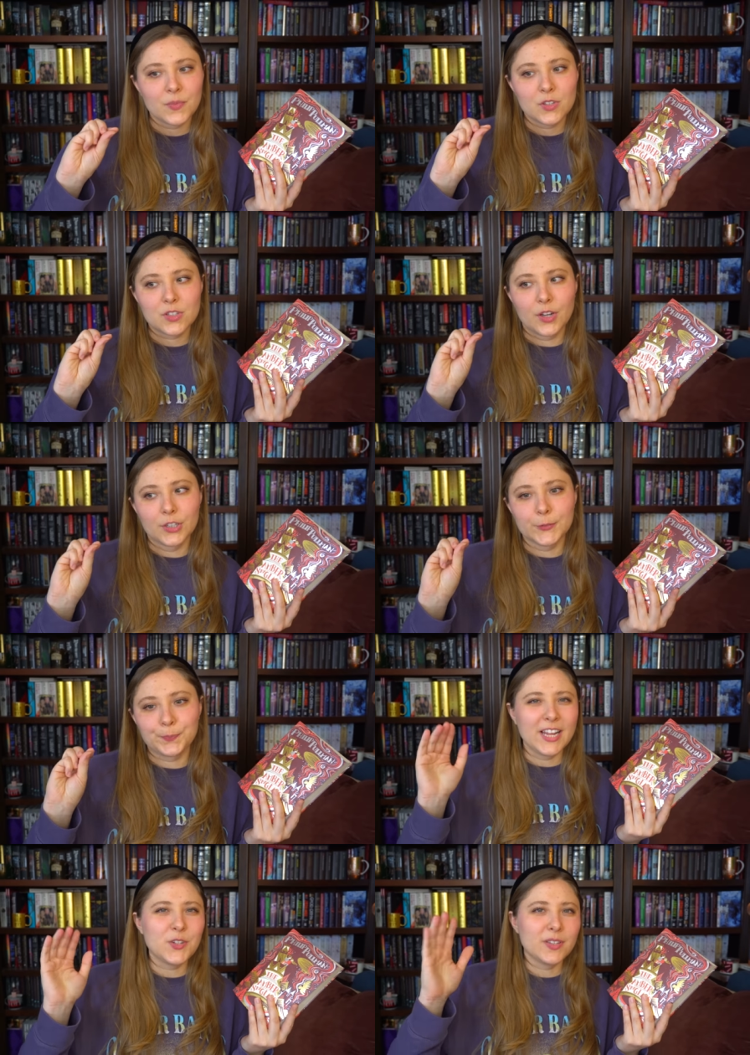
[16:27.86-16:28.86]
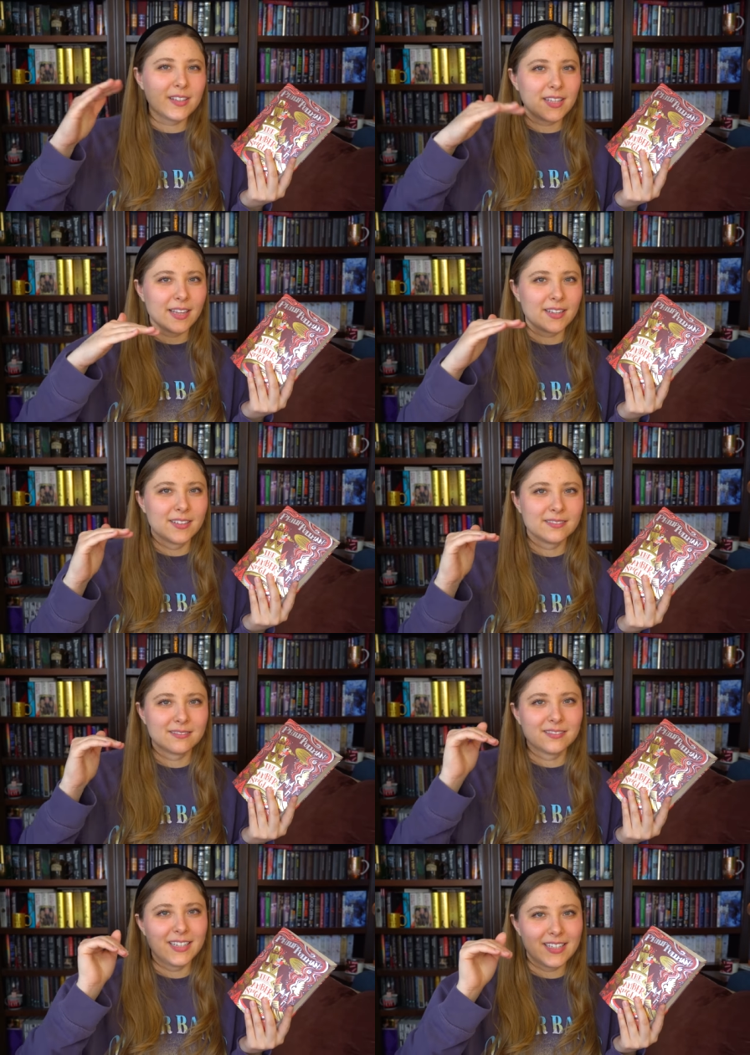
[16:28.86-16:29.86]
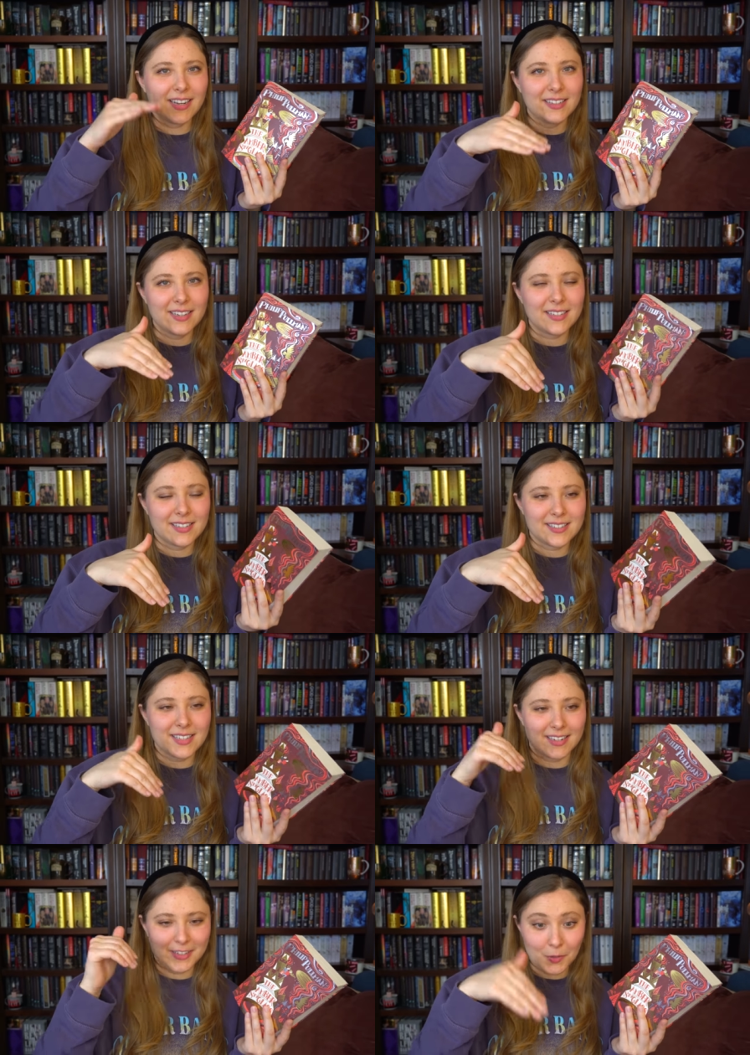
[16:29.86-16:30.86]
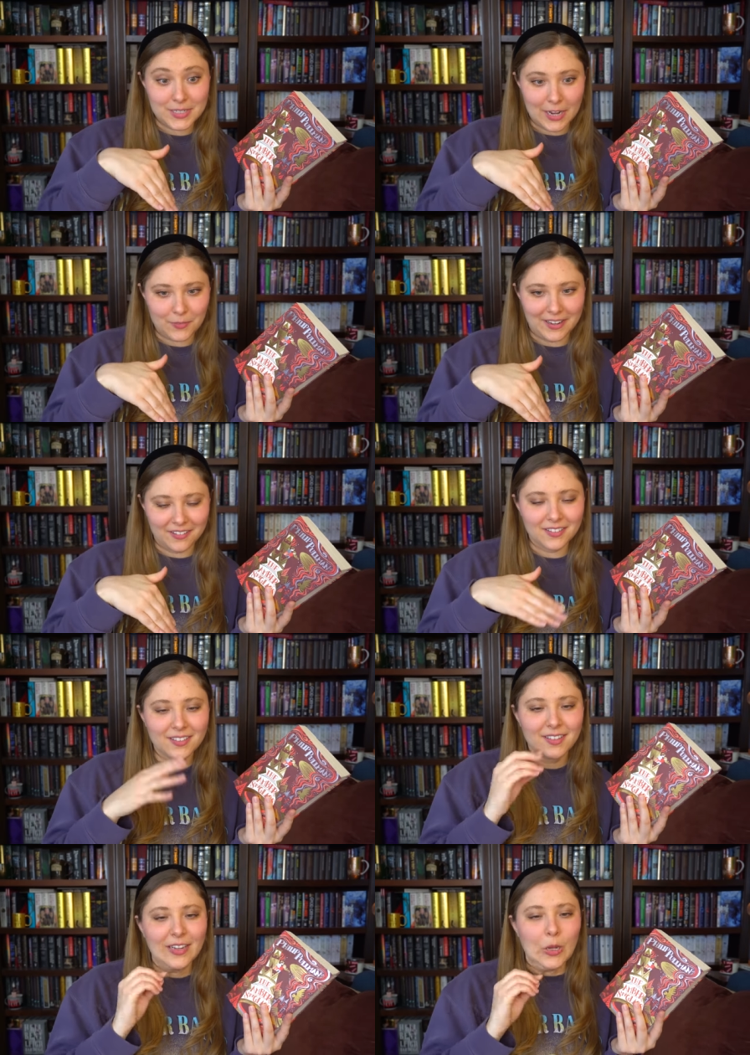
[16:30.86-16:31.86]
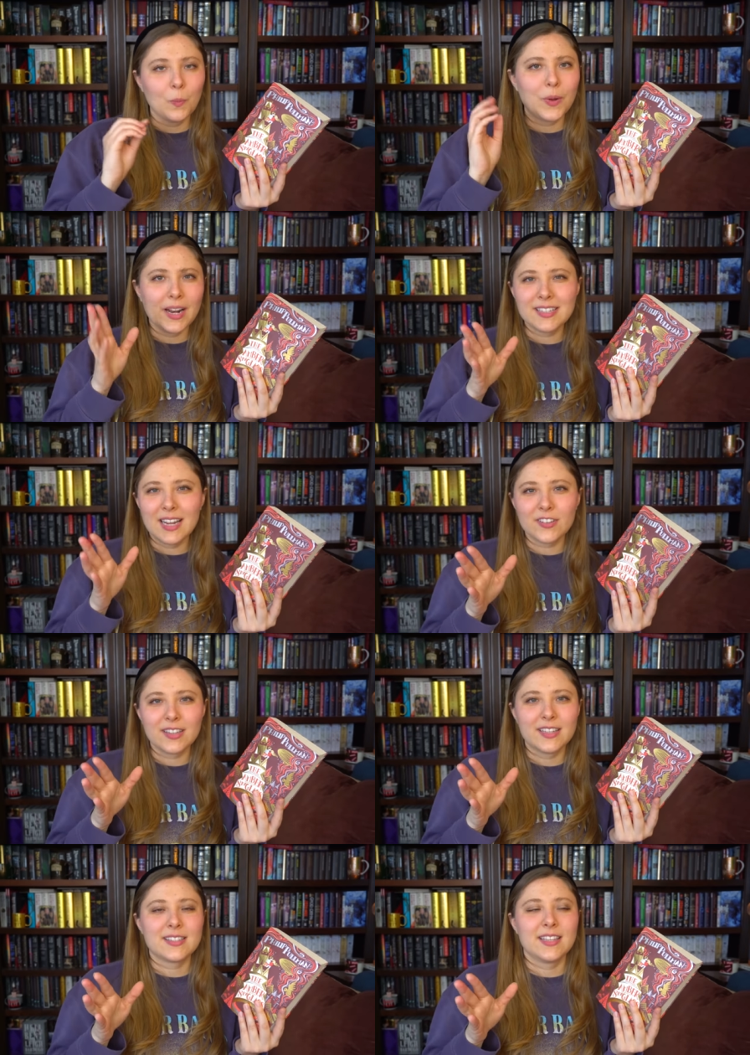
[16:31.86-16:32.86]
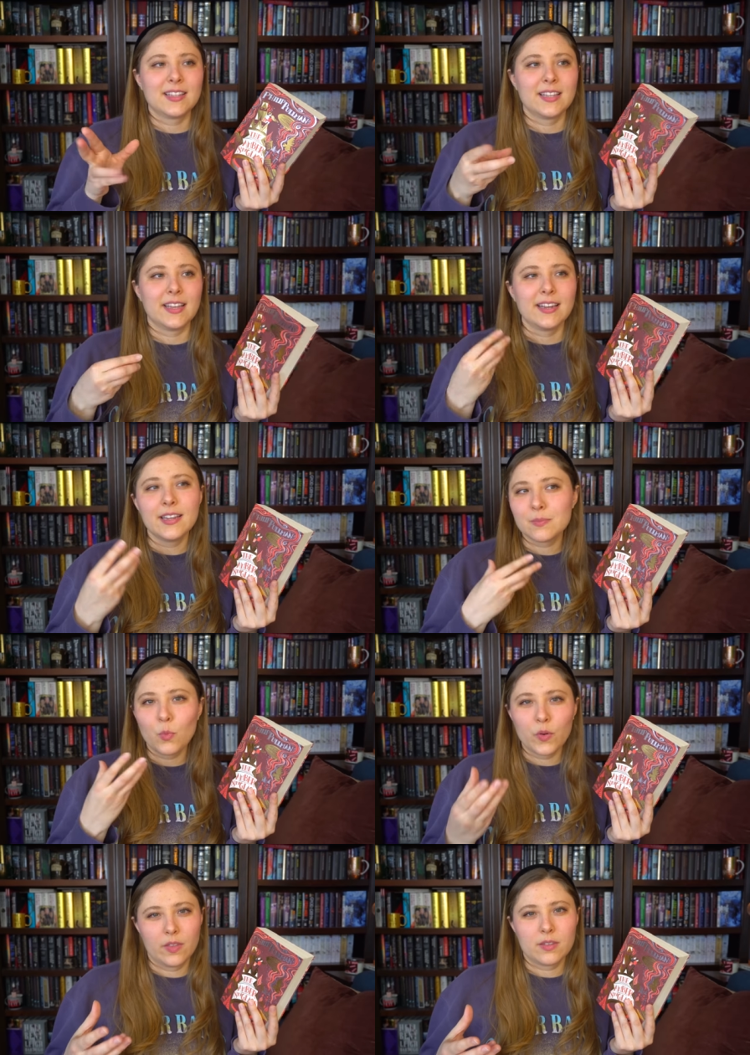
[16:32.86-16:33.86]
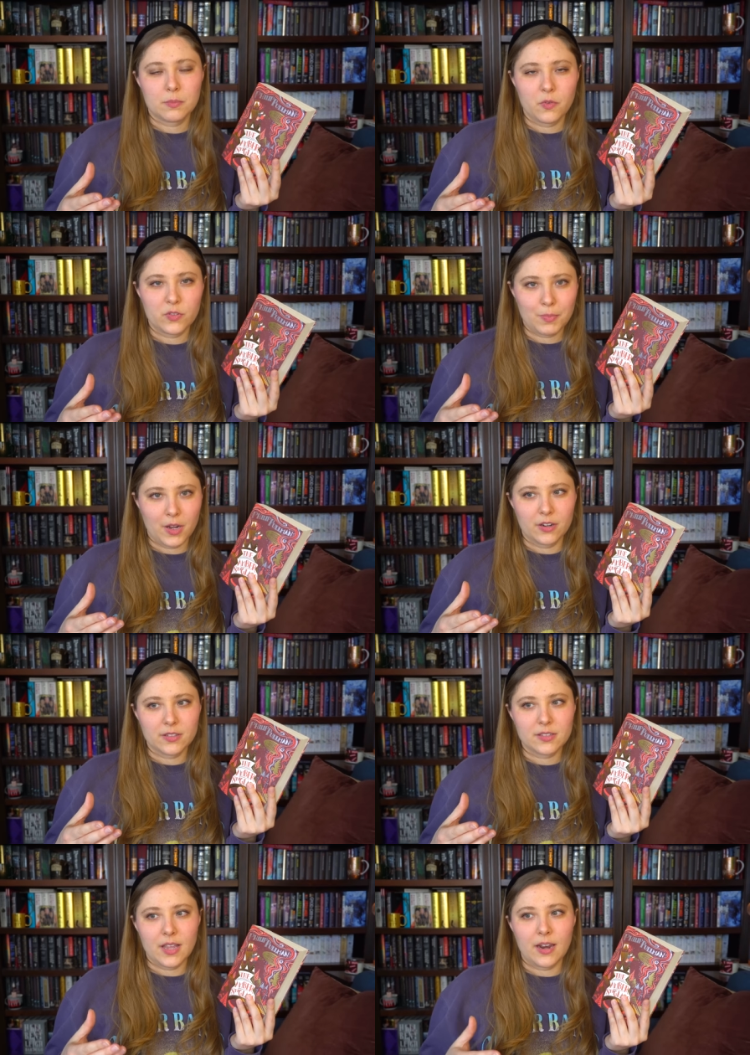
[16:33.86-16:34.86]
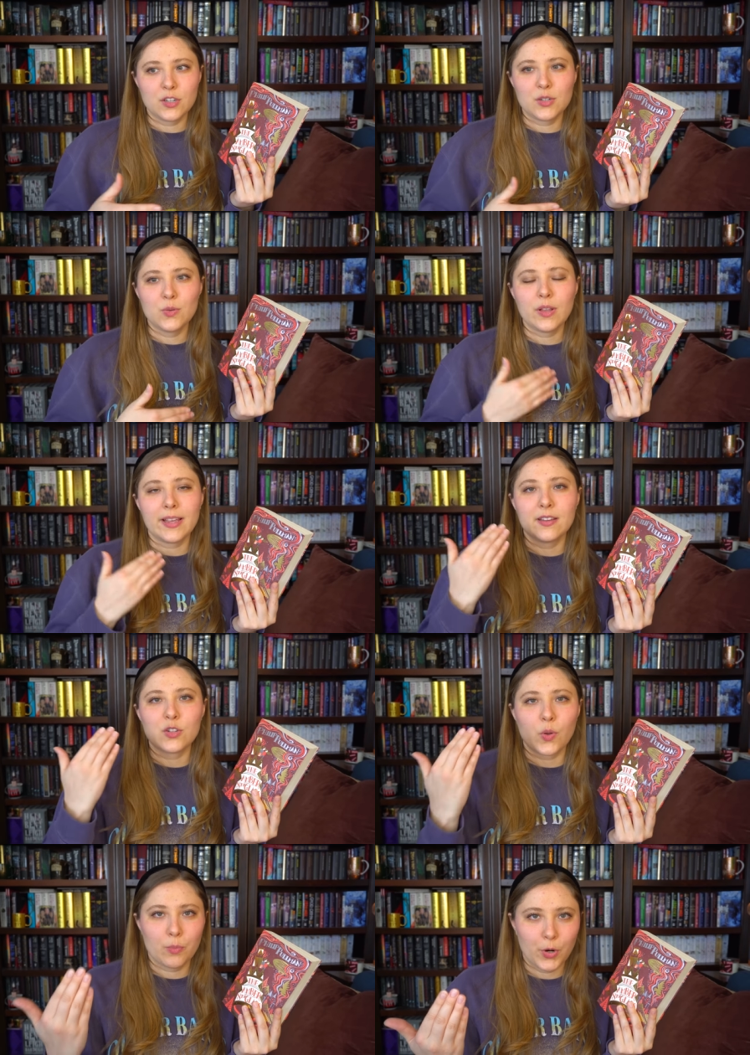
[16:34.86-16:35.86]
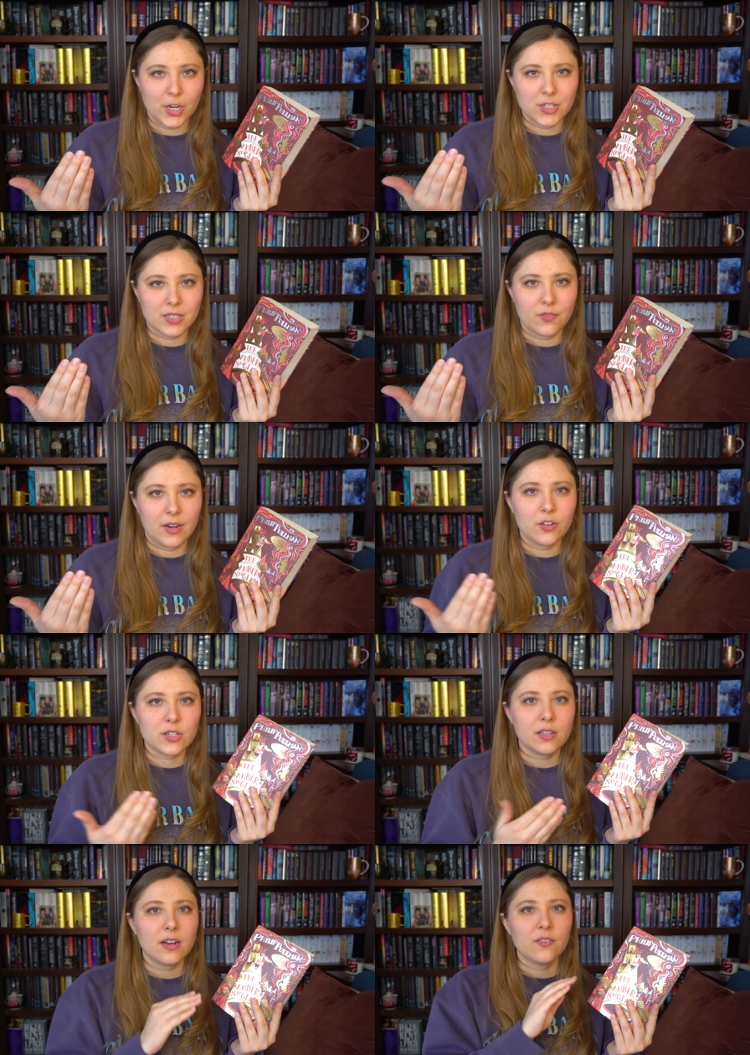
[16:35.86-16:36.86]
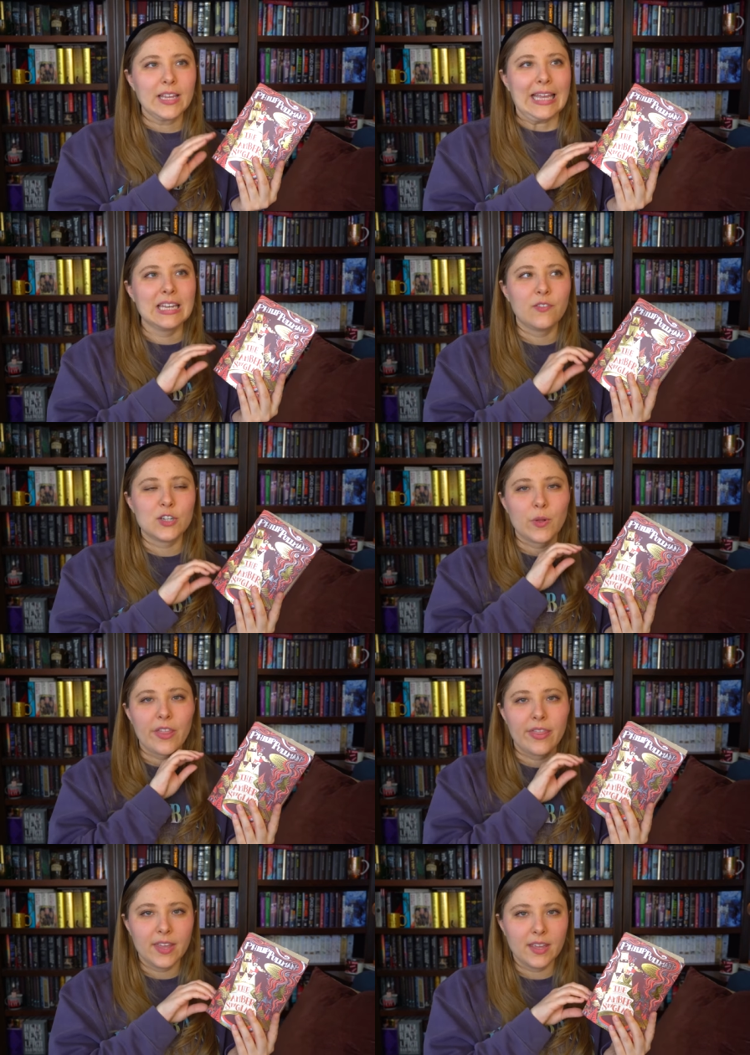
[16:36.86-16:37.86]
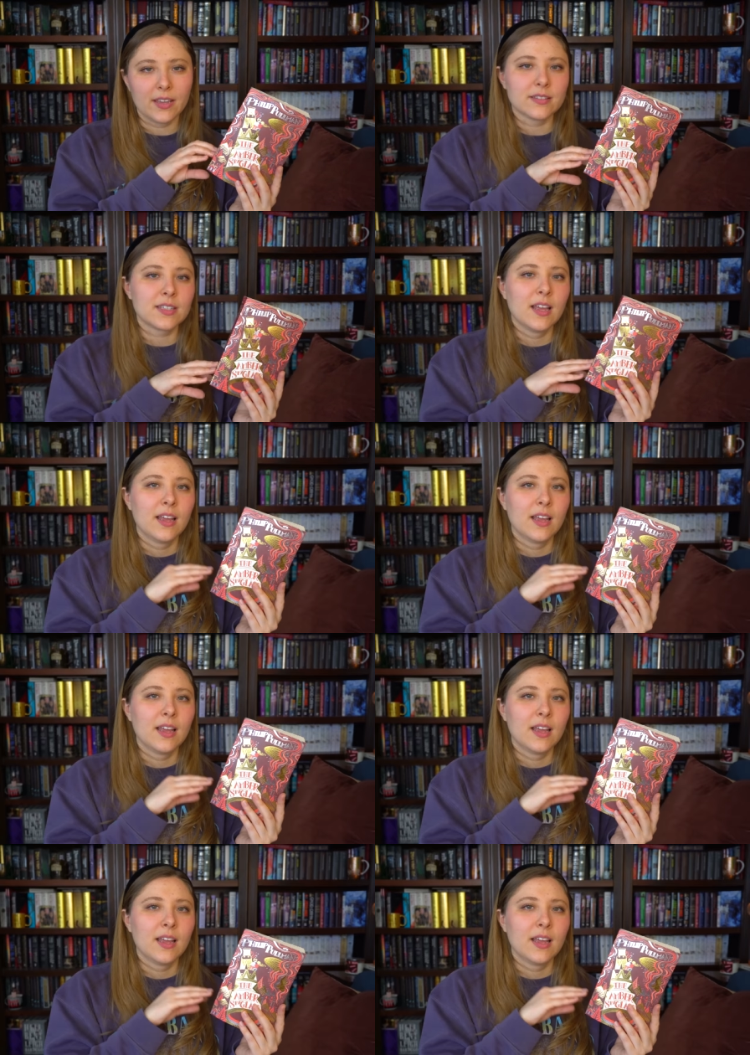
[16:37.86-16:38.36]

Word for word: So I do think they, like, it does steadily go downhill. But I nevertheless think that, like, it is more than the sum of its parts, and I do, like, enjoy the project of it. And there's a lot of, like, individual things